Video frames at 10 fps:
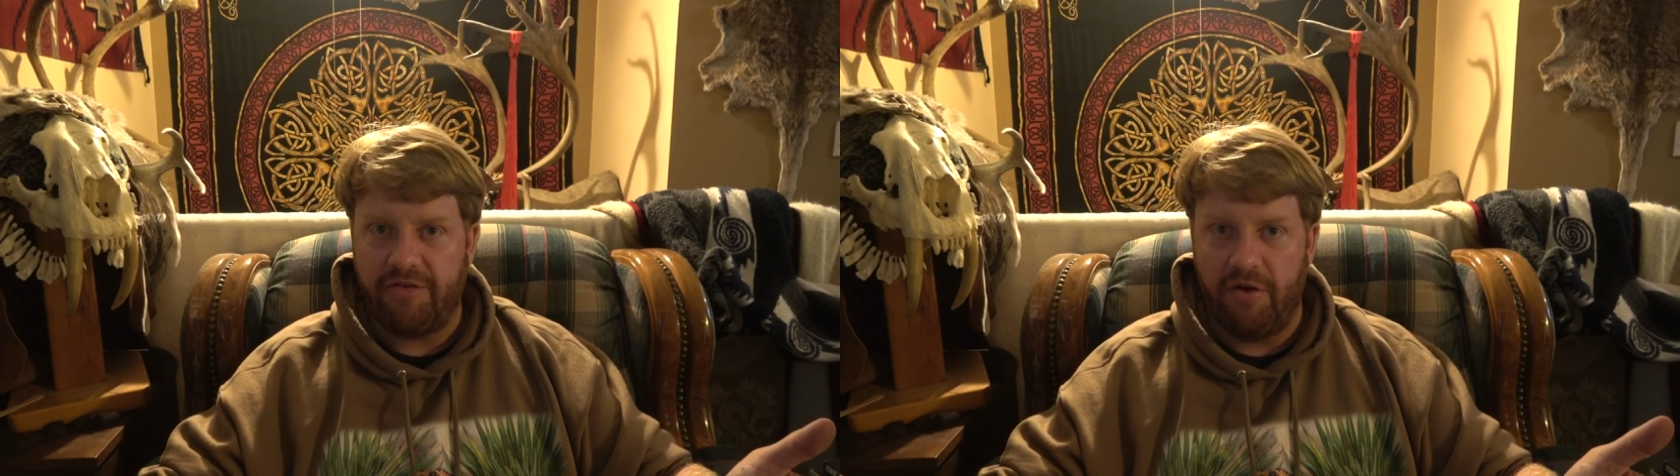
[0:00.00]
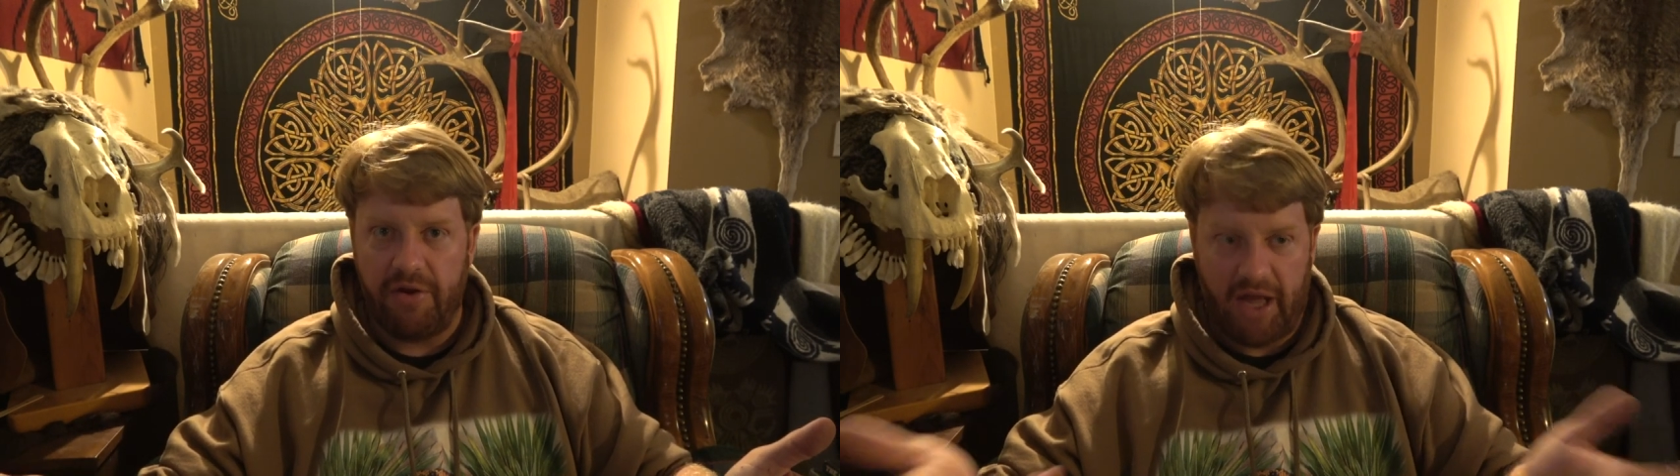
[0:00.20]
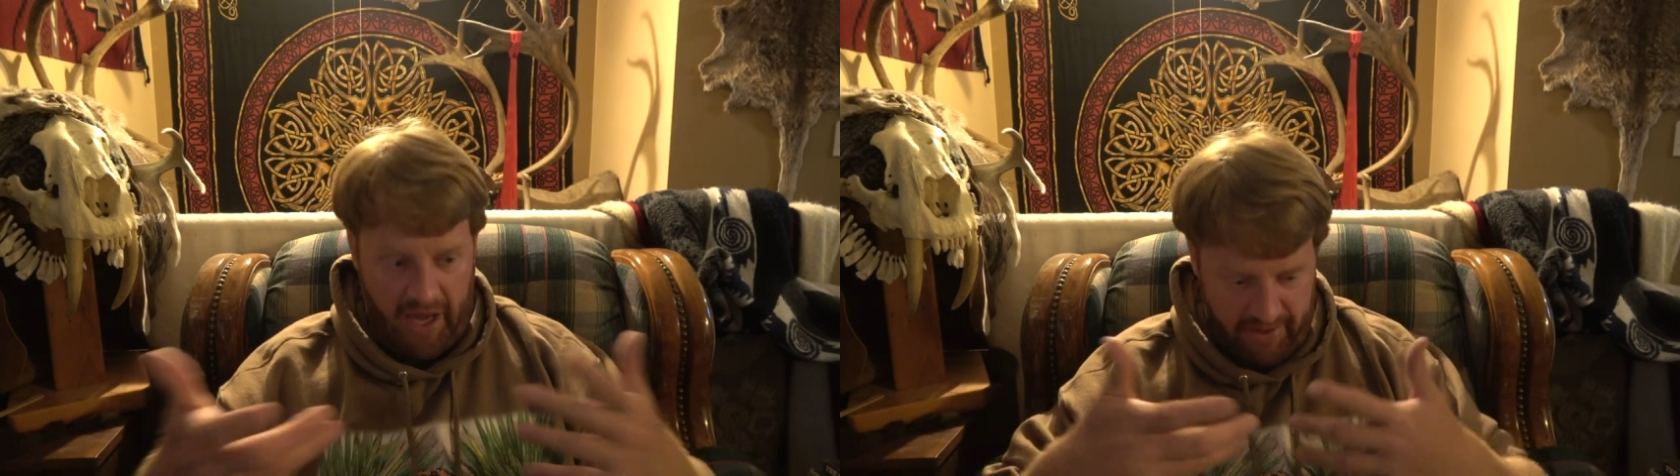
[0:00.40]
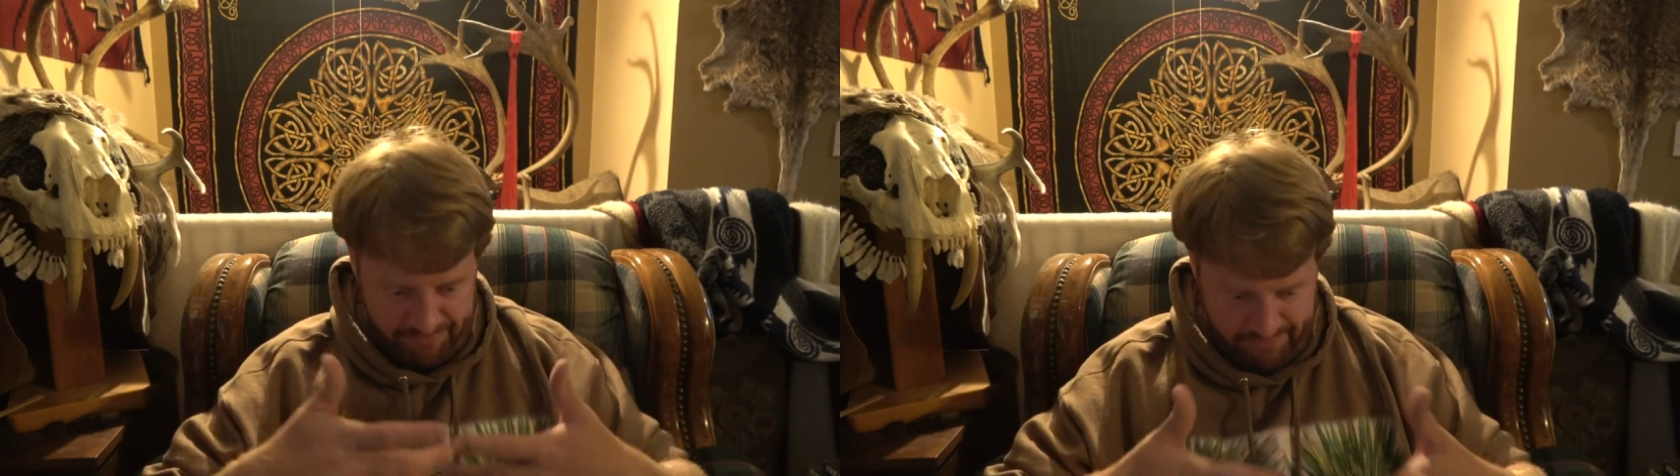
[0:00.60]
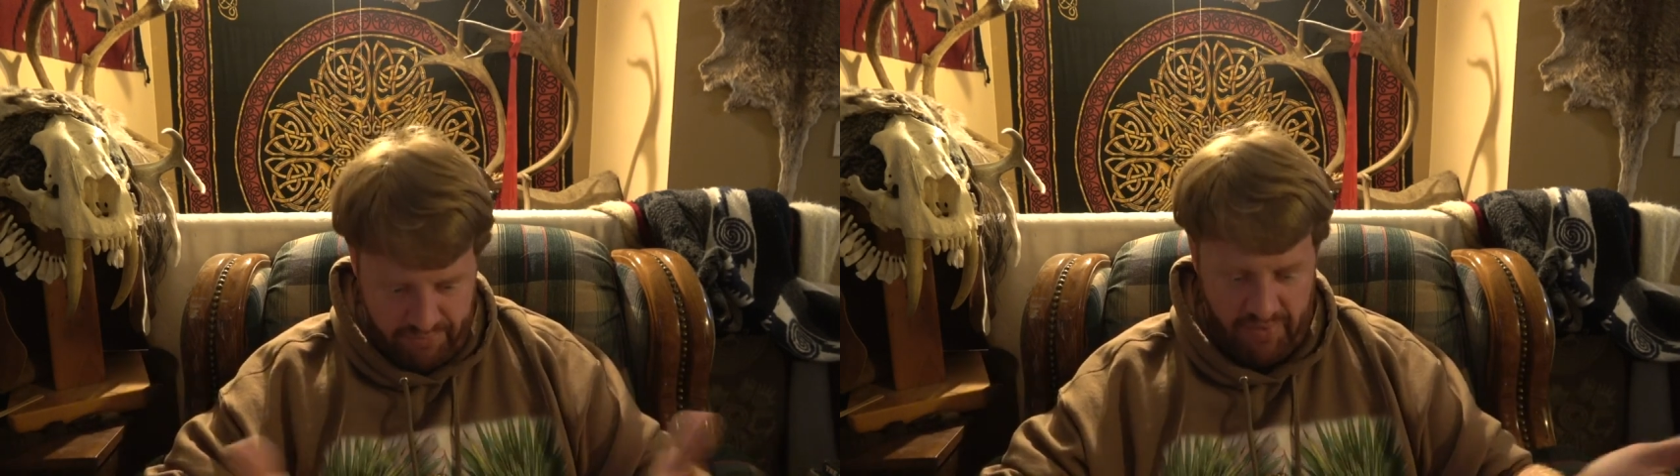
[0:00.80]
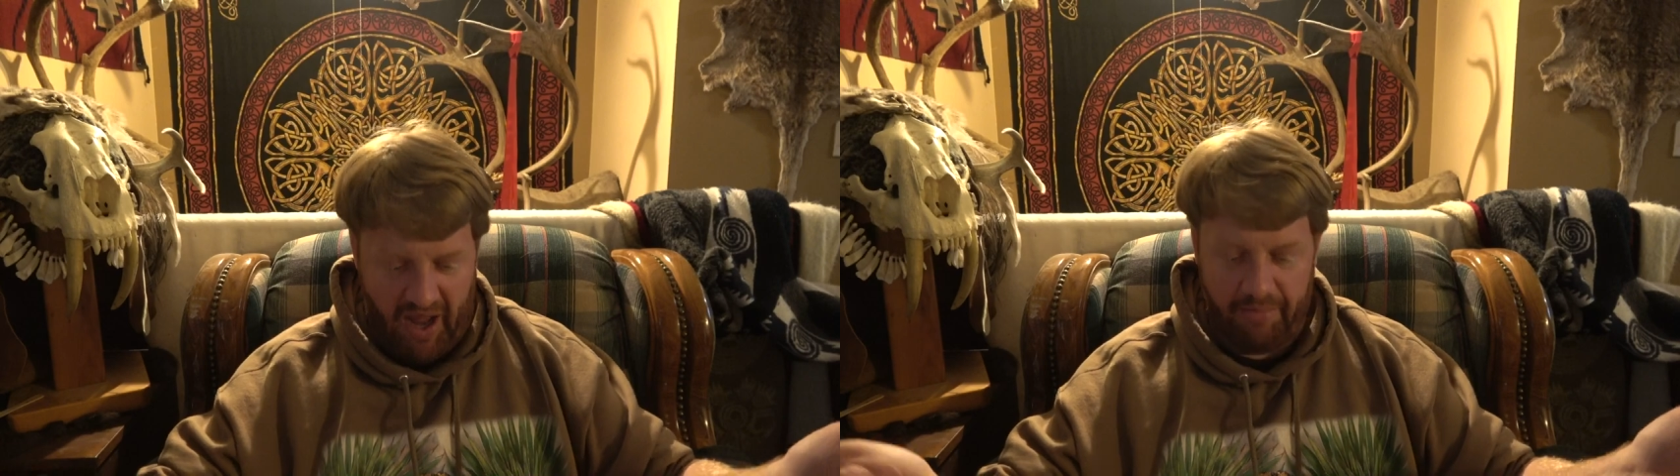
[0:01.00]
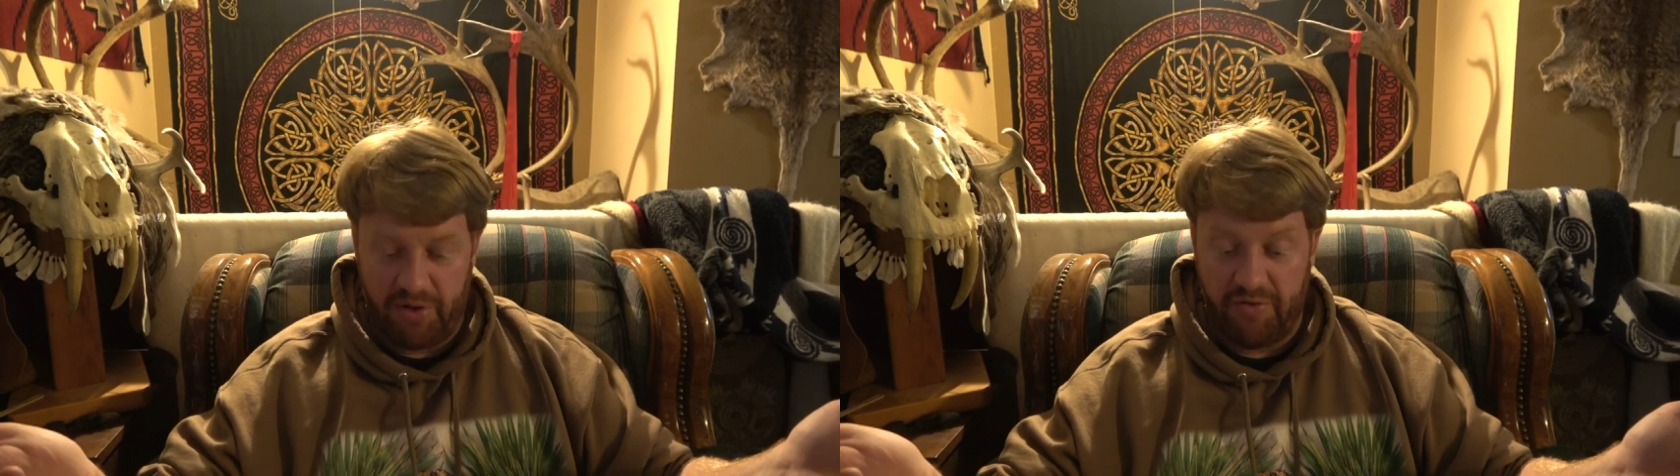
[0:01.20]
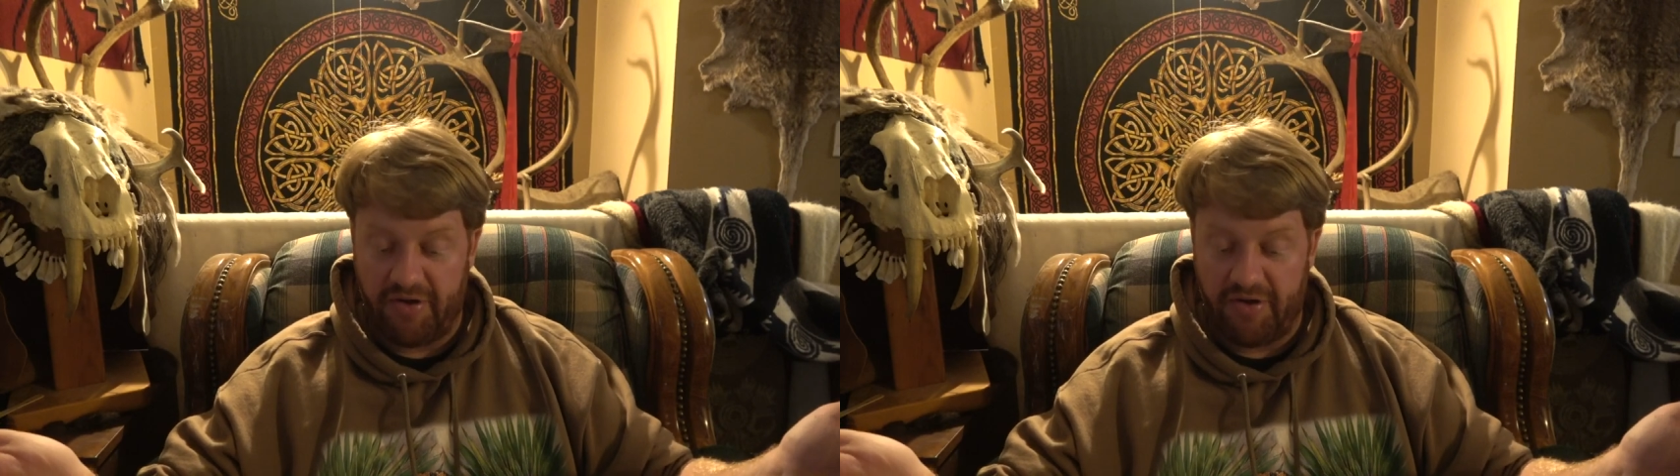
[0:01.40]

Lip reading: So you gotta produce